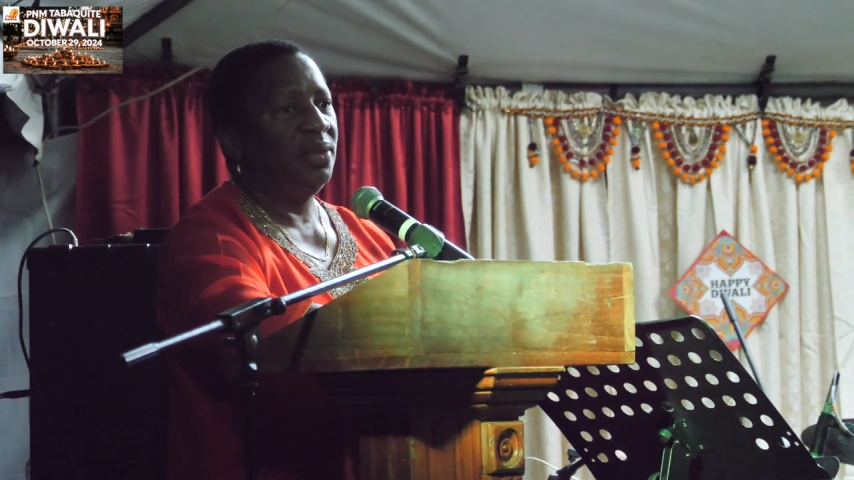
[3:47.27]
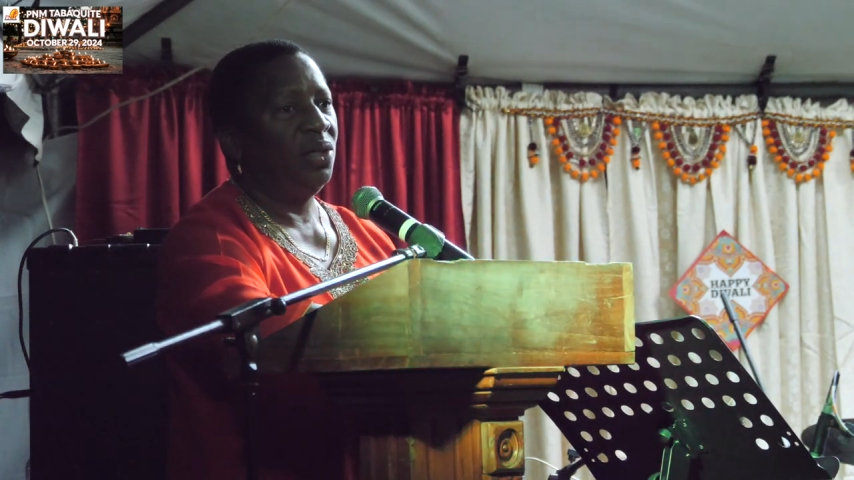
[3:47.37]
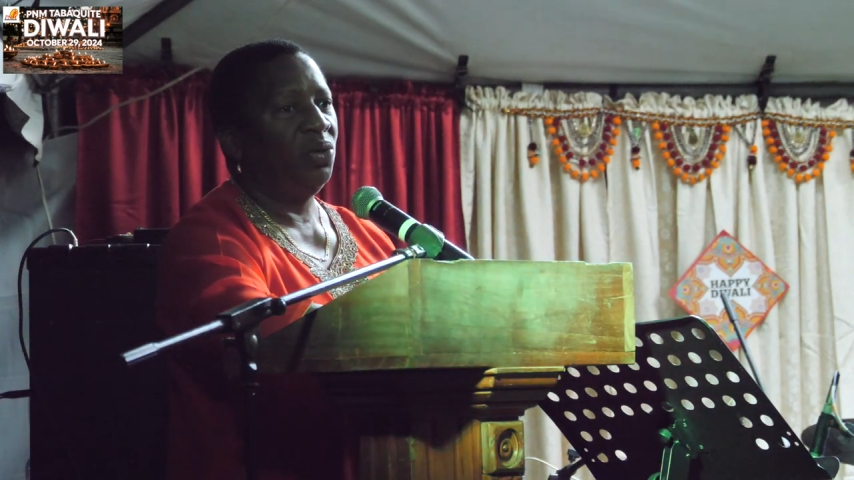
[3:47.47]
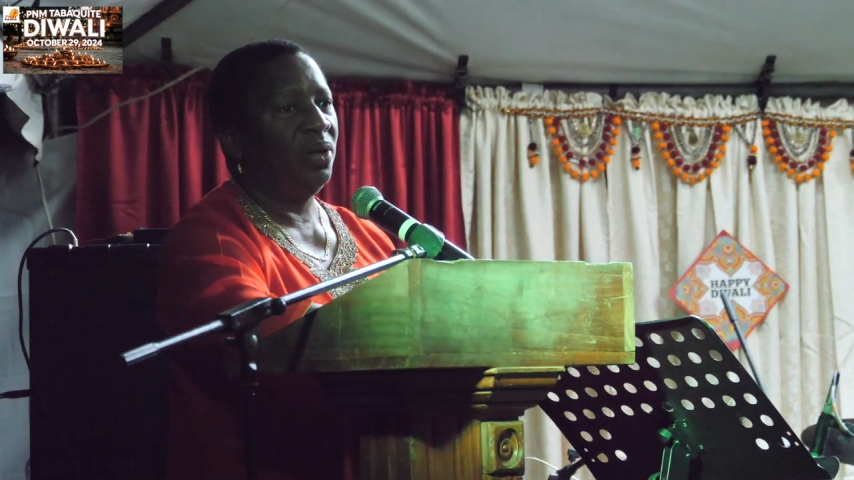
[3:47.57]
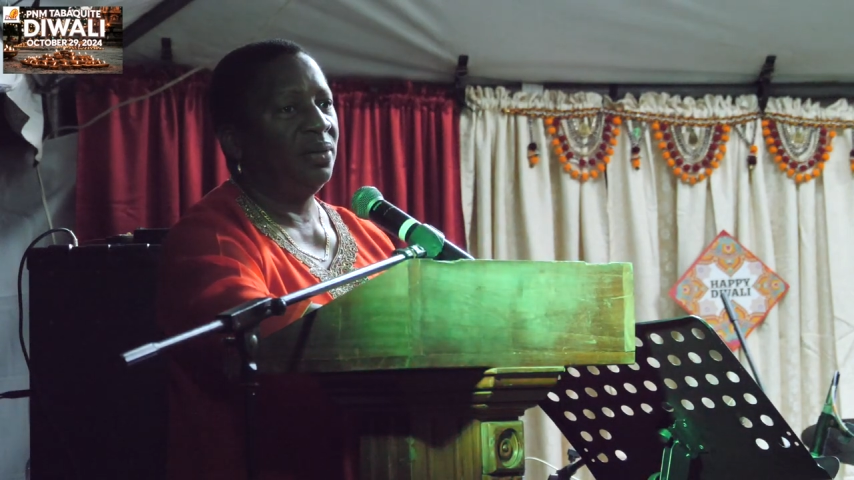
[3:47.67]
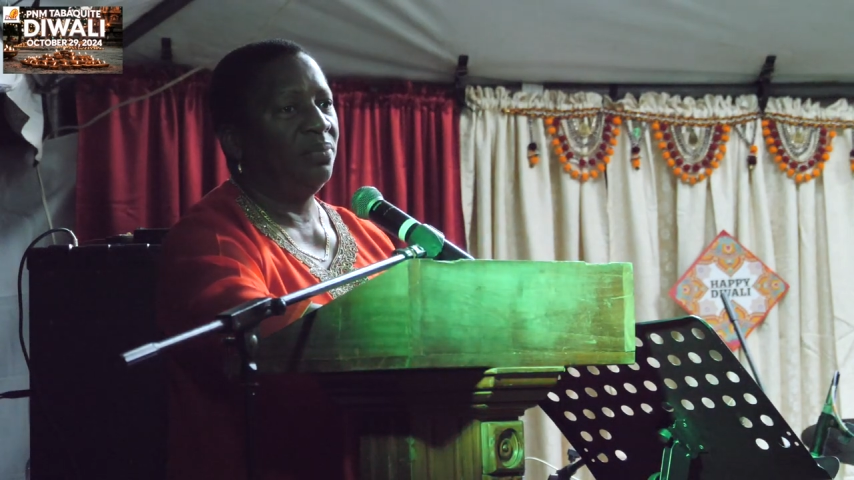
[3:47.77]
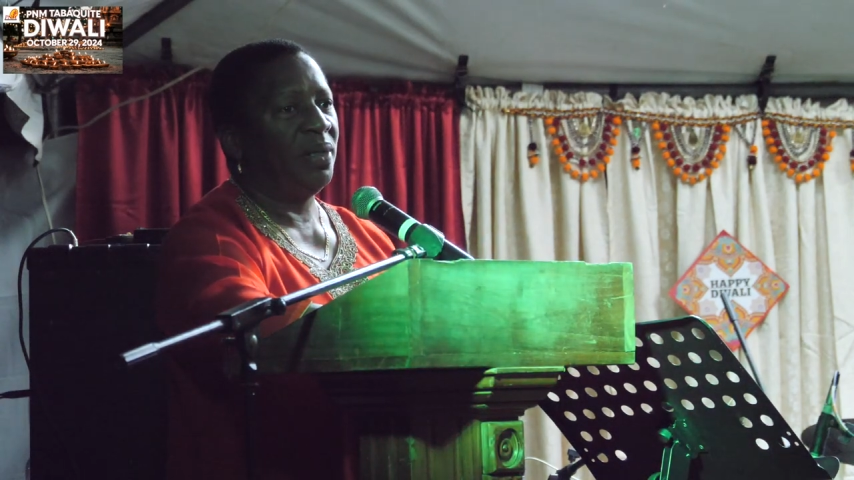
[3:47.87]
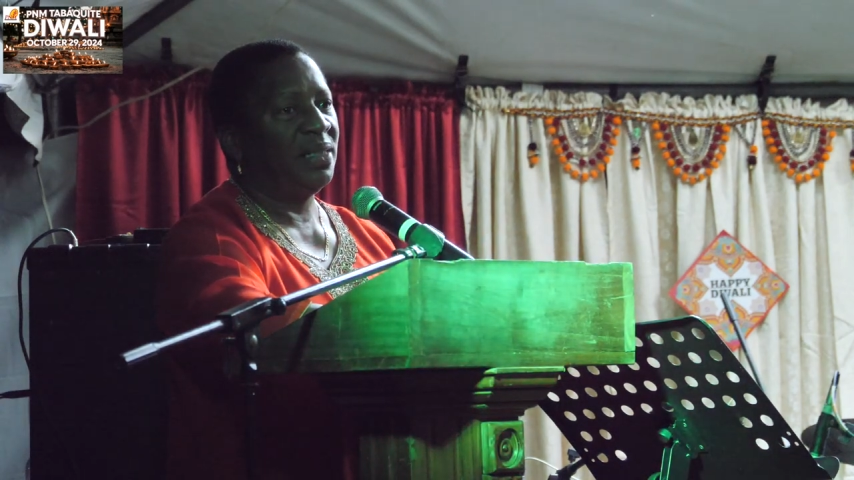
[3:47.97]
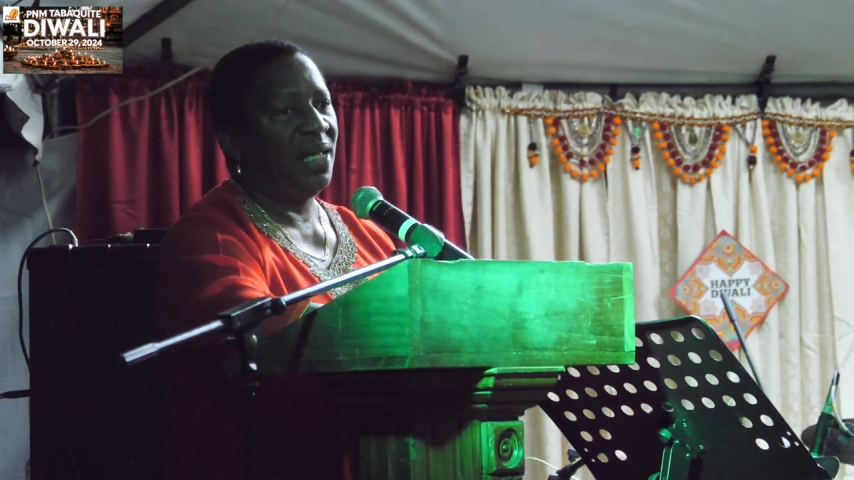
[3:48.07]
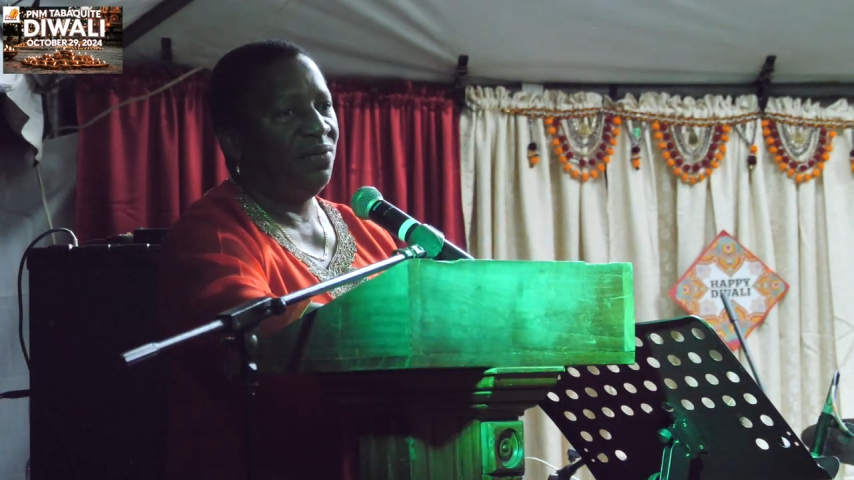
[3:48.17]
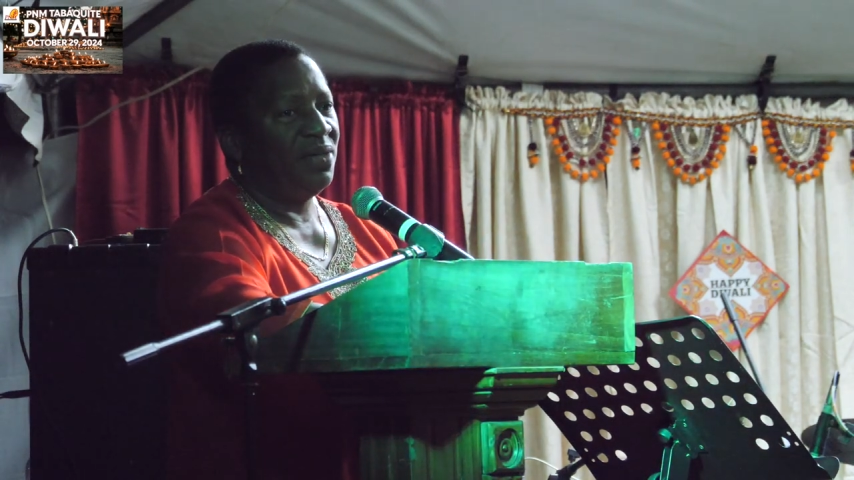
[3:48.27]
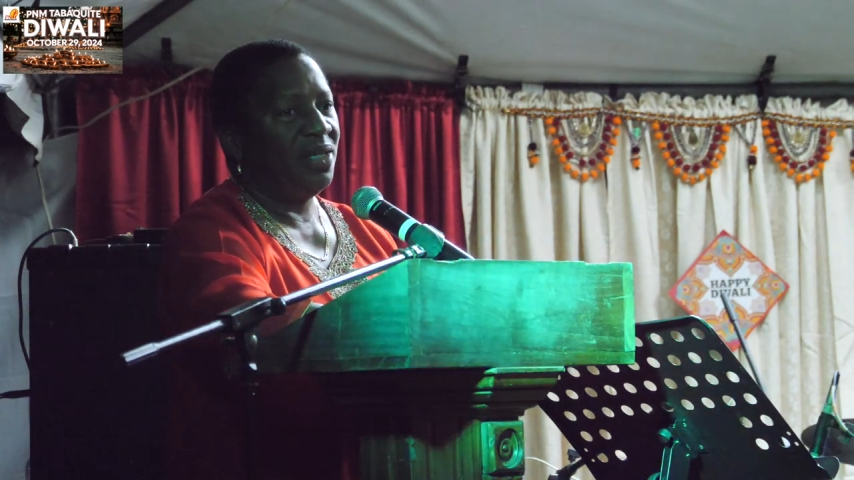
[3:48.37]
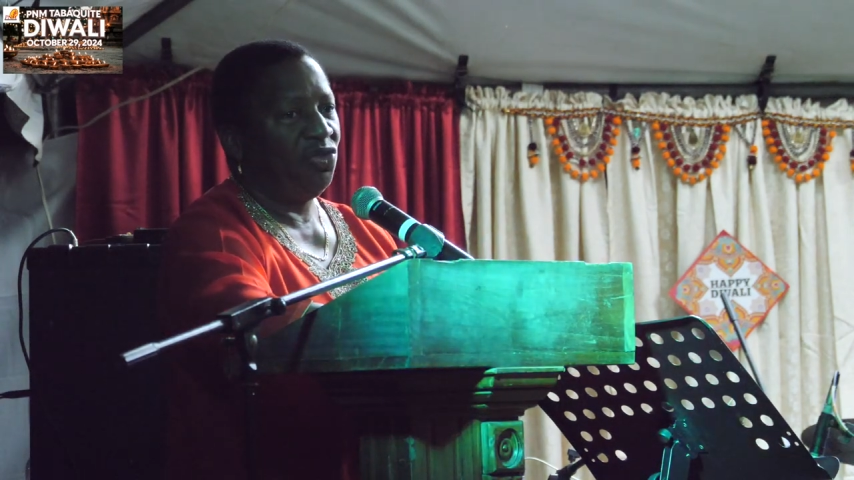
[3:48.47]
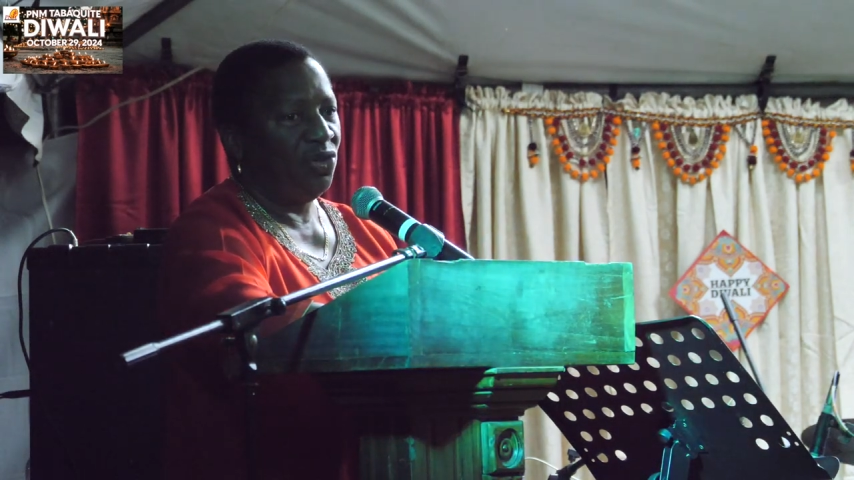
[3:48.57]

You know, and Badnaf is a